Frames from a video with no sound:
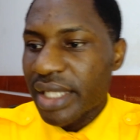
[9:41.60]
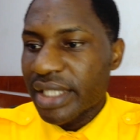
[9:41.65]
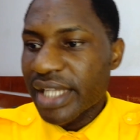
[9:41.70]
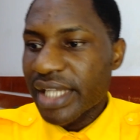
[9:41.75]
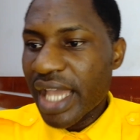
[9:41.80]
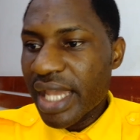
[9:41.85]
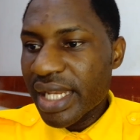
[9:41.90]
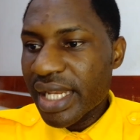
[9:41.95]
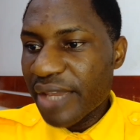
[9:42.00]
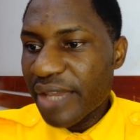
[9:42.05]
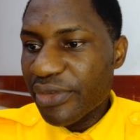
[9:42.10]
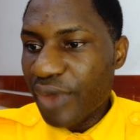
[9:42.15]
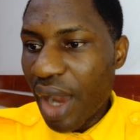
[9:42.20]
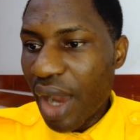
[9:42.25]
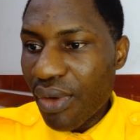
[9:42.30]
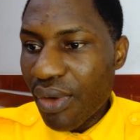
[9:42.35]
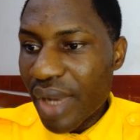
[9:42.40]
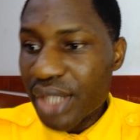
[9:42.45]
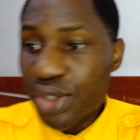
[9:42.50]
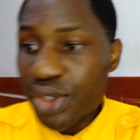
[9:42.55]
Then if you
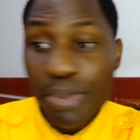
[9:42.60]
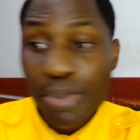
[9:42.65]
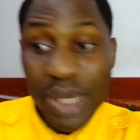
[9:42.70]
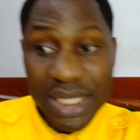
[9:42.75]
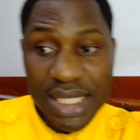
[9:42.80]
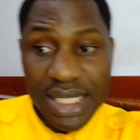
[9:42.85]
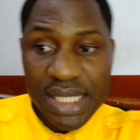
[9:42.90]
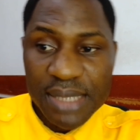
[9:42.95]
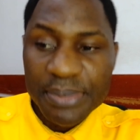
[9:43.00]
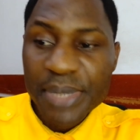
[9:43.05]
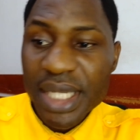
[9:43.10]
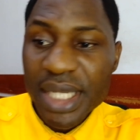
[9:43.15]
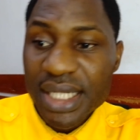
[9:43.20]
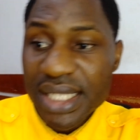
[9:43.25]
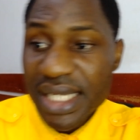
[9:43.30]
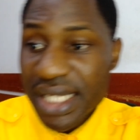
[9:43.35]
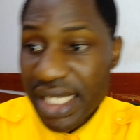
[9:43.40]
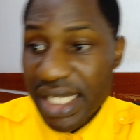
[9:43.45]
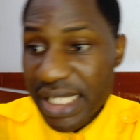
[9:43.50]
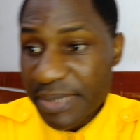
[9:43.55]
are going to participate
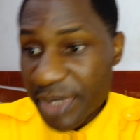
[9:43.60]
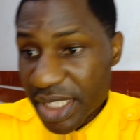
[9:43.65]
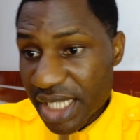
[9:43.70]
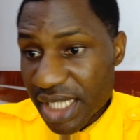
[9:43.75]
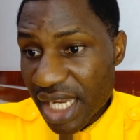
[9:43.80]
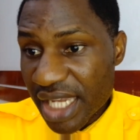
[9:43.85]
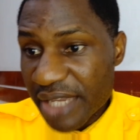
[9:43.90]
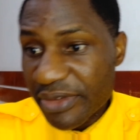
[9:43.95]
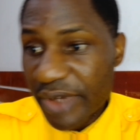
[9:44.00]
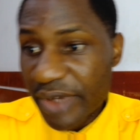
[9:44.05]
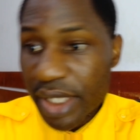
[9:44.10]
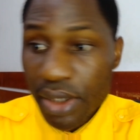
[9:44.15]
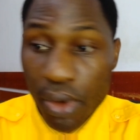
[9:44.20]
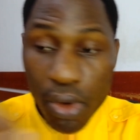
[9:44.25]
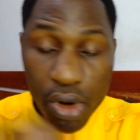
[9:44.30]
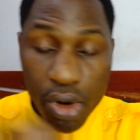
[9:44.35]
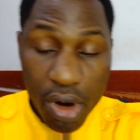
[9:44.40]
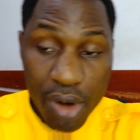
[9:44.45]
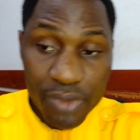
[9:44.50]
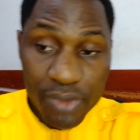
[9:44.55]
in a special event
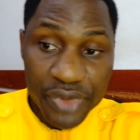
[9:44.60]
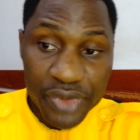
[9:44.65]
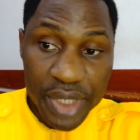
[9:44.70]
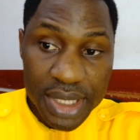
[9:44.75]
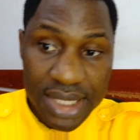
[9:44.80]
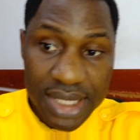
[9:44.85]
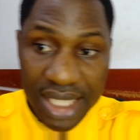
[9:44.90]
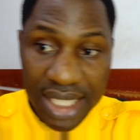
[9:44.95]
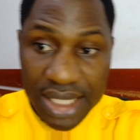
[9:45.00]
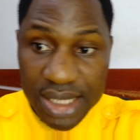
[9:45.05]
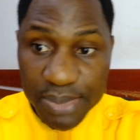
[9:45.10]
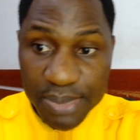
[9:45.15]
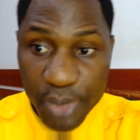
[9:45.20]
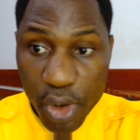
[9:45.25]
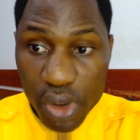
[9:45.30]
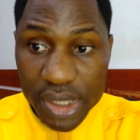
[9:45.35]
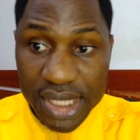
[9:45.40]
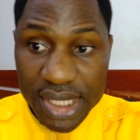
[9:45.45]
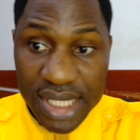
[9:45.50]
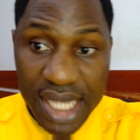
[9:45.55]
or conference, that is
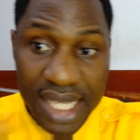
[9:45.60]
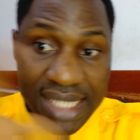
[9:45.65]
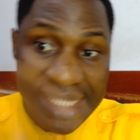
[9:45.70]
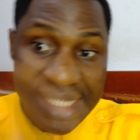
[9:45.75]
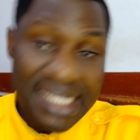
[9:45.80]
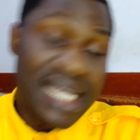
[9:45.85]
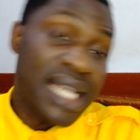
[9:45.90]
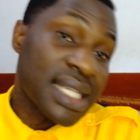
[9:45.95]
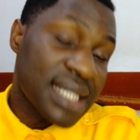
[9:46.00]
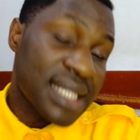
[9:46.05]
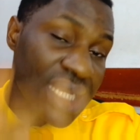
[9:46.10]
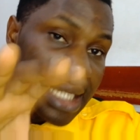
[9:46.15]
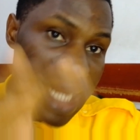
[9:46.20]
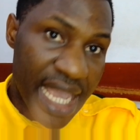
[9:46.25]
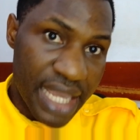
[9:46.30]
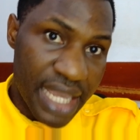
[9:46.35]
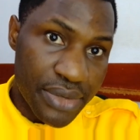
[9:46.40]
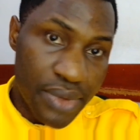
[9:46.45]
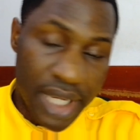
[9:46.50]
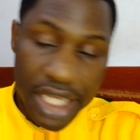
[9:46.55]
sports, science and
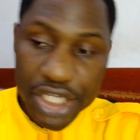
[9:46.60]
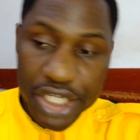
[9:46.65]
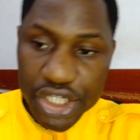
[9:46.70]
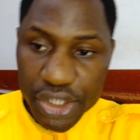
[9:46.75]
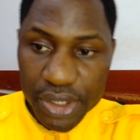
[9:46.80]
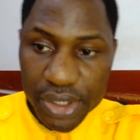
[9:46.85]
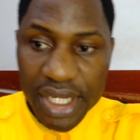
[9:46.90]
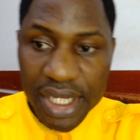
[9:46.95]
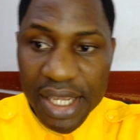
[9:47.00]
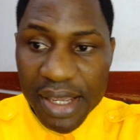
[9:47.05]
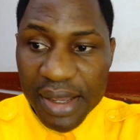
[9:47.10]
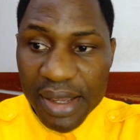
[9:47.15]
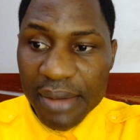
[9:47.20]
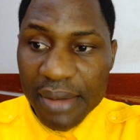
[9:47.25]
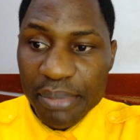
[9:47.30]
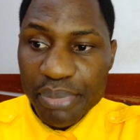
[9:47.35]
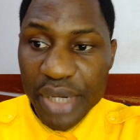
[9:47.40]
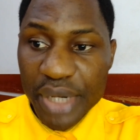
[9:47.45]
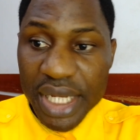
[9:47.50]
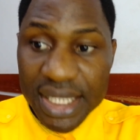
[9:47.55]
education,
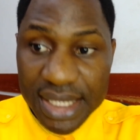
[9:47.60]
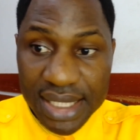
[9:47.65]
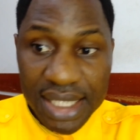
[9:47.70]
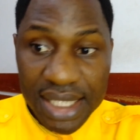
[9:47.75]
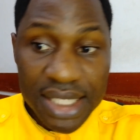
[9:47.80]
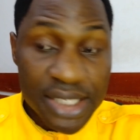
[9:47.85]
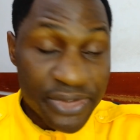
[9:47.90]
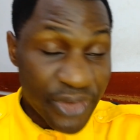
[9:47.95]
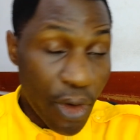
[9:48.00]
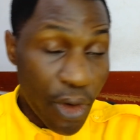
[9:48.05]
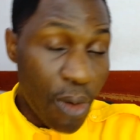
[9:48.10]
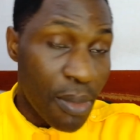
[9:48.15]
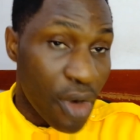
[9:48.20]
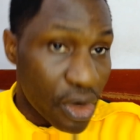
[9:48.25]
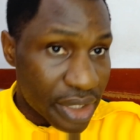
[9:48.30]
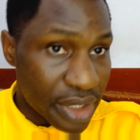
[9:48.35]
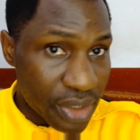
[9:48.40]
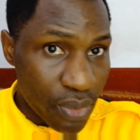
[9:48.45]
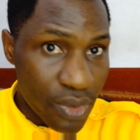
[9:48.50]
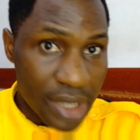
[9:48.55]
print this form
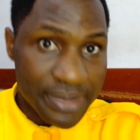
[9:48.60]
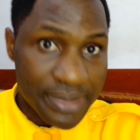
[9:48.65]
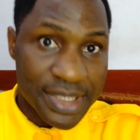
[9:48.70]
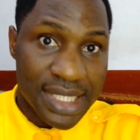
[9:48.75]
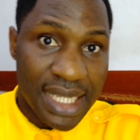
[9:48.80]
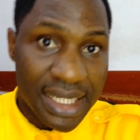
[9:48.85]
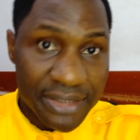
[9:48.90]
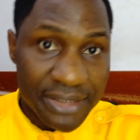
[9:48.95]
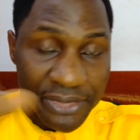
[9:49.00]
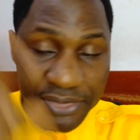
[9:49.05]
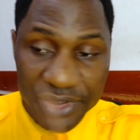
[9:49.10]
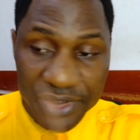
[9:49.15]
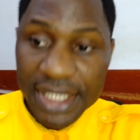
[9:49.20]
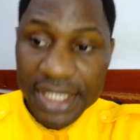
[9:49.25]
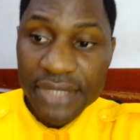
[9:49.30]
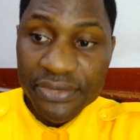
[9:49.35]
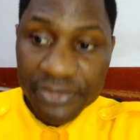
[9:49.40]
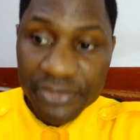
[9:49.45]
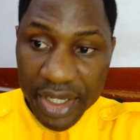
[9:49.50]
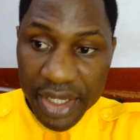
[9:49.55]
on the website, fill
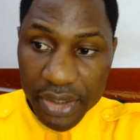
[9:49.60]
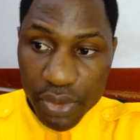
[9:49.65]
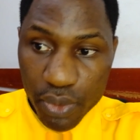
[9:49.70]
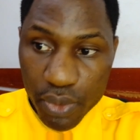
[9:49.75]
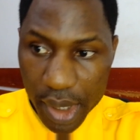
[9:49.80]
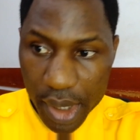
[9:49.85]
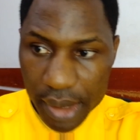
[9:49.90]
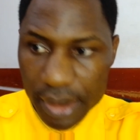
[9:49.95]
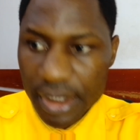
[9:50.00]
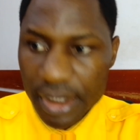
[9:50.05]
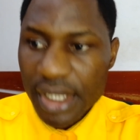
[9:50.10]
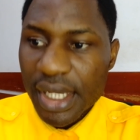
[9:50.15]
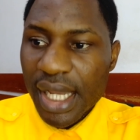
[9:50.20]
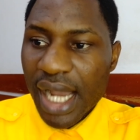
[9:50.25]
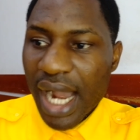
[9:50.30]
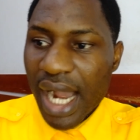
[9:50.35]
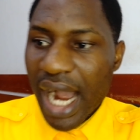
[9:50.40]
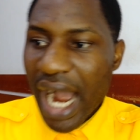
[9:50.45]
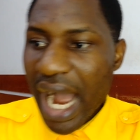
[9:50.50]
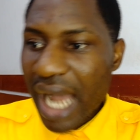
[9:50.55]
it very well,
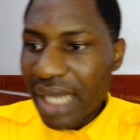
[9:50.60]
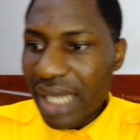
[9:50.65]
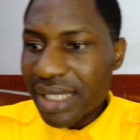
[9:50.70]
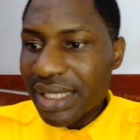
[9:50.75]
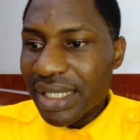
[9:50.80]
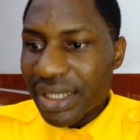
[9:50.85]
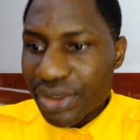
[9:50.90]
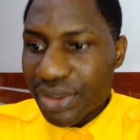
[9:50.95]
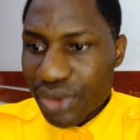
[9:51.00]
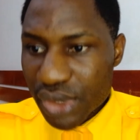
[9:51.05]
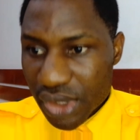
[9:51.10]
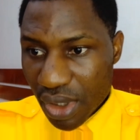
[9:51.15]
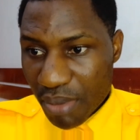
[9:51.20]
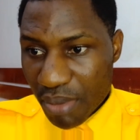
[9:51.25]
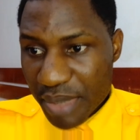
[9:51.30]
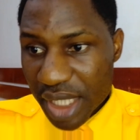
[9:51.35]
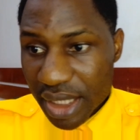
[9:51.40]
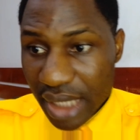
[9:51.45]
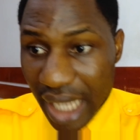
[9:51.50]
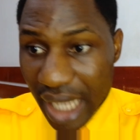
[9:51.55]
and you
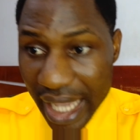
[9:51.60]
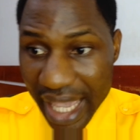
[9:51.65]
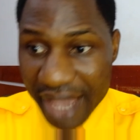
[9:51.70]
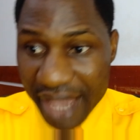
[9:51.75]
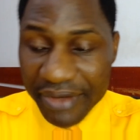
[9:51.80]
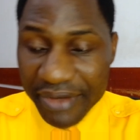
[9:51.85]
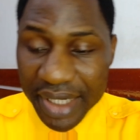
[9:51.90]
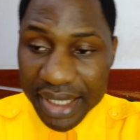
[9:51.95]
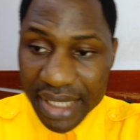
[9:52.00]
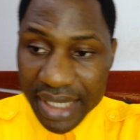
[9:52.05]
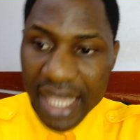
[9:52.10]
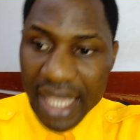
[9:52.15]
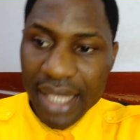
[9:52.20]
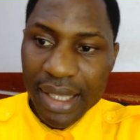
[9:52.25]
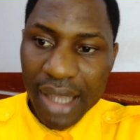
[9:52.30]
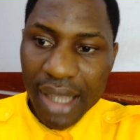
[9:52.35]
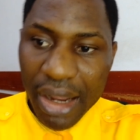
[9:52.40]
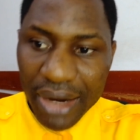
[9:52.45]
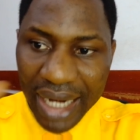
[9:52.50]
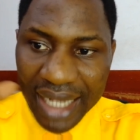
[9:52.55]
submit
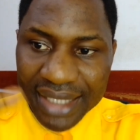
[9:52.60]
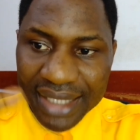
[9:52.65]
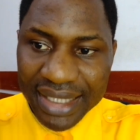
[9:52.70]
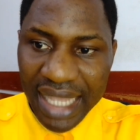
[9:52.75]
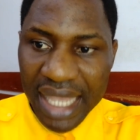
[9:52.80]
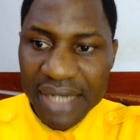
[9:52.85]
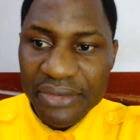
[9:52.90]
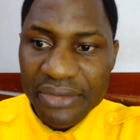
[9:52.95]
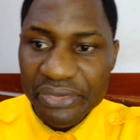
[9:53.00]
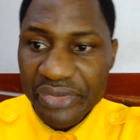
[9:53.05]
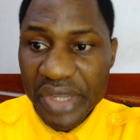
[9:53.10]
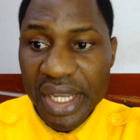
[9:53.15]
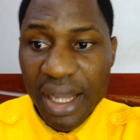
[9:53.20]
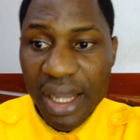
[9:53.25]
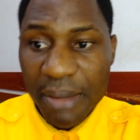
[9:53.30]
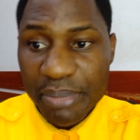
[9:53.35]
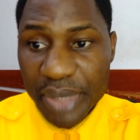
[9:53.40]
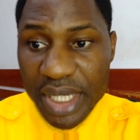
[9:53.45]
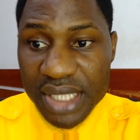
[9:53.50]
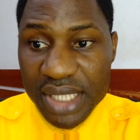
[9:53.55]
everything. All right, 10
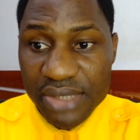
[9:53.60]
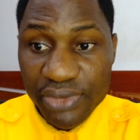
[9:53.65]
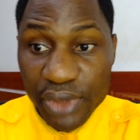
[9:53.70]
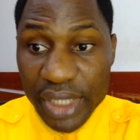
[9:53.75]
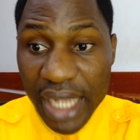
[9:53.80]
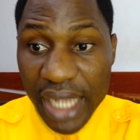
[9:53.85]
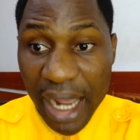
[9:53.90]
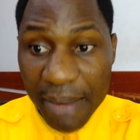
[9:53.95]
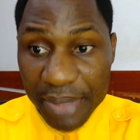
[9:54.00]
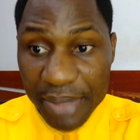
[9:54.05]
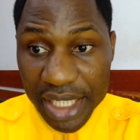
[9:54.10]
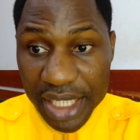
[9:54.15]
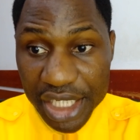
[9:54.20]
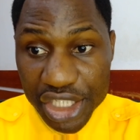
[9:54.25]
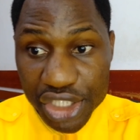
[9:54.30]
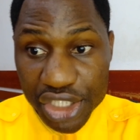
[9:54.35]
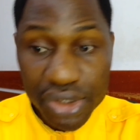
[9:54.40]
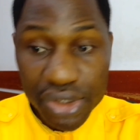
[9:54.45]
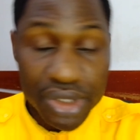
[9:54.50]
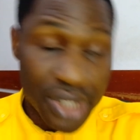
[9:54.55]
fingerprints for the
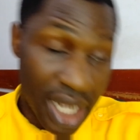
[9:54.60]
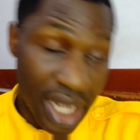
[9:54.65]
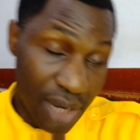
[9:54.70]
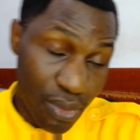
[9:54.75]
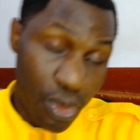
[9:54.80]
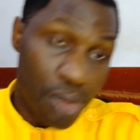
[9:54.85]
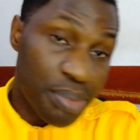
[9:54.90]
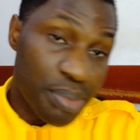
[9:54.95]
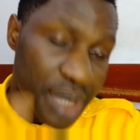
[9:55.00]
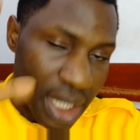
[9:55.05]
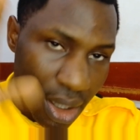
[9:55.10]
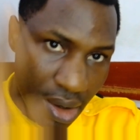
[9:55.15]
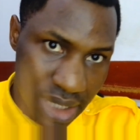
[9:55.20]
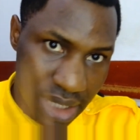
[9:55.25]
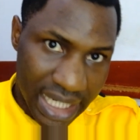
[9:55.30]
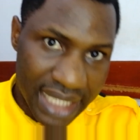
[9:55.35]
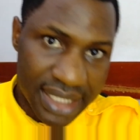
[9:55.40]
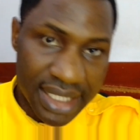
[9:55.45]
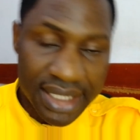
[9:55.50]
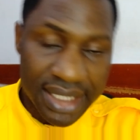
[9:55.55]
application will be
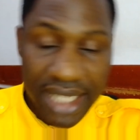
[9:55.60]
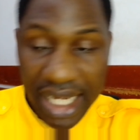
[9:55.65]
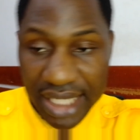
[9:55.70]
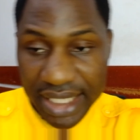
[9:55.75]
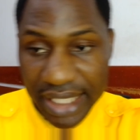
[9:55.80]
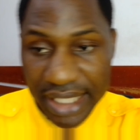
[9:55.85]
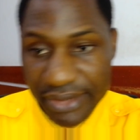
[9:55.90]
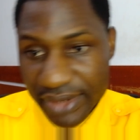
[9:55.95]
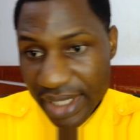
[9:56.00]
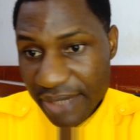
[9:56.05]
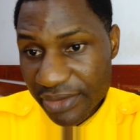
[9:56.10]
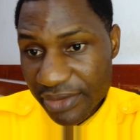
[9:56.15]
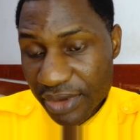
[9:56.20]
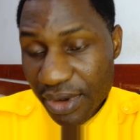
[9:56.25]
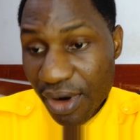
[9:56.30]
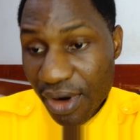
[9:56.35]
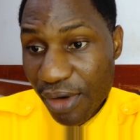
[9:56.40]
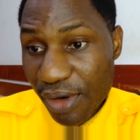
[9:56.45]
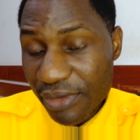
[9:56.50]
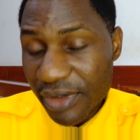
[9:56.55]
collected at the
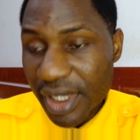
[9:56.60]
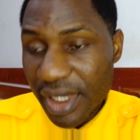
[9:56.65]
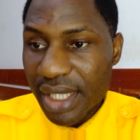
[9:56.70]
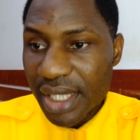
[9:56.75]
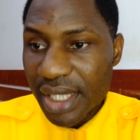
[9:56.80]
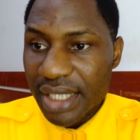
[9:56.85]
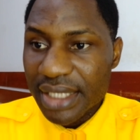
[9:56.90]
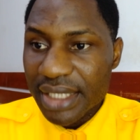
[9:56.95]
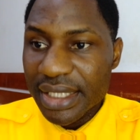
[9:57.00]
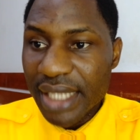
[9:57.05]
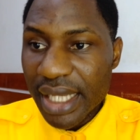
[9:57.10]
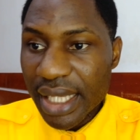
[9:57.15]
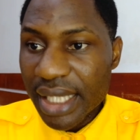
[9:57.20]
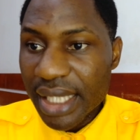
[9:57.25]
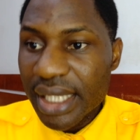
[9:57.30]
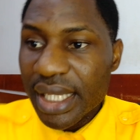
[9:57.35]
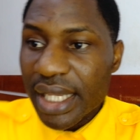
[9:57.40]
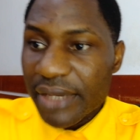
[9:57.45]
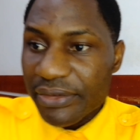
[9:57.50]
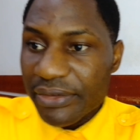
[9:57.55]
level of
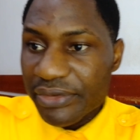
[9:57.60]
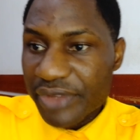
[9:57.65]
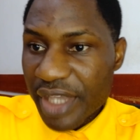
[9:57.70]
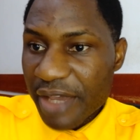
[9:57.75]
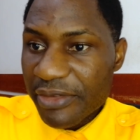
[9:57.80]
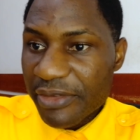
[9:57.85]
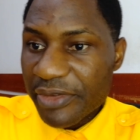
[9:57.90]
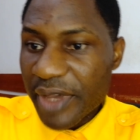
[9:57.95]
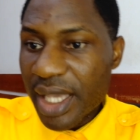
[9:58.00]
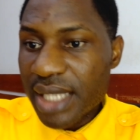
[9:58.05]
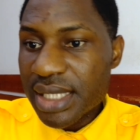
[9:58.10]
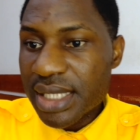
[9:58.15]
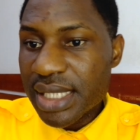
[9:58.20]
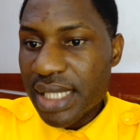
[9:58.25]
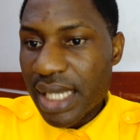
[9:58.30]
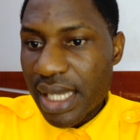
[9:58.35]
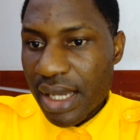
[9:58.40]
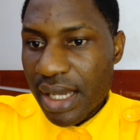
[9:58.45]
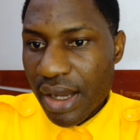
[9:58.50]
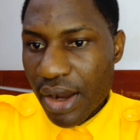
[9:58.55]
the VFS
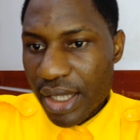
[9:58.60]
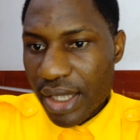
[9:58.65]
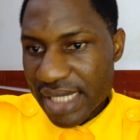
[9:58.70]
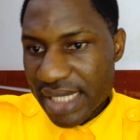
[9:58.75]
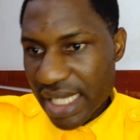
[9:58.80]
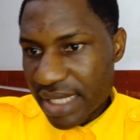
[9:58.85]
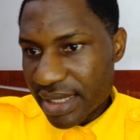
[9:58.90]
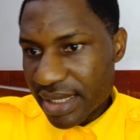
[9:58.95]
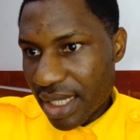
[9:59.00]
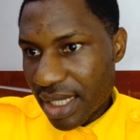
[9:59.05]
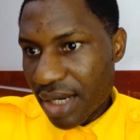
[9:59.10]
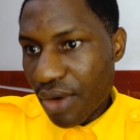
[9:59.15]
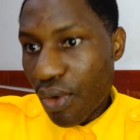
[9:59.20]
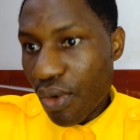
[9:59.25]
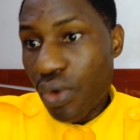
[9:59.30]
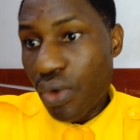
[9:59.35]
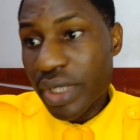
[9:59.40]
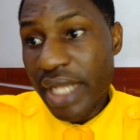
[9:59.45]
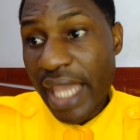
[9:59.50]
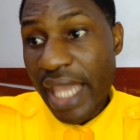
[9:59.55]
center
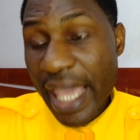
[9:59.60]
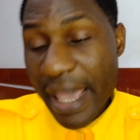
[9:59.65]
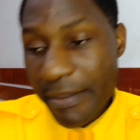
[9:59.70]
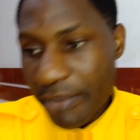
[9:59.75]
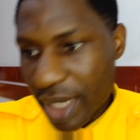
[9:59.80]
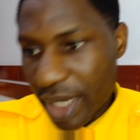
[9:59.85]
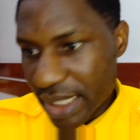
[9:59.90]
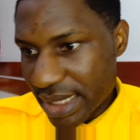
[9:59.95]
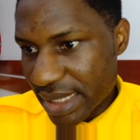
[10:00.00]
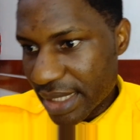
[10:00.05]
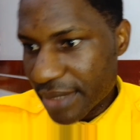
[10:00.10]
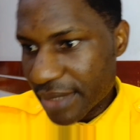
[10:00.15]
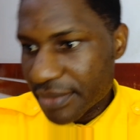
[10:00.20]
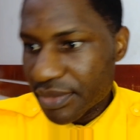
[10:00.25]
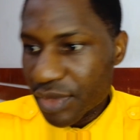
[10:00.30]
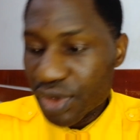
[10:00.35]
or the embassy.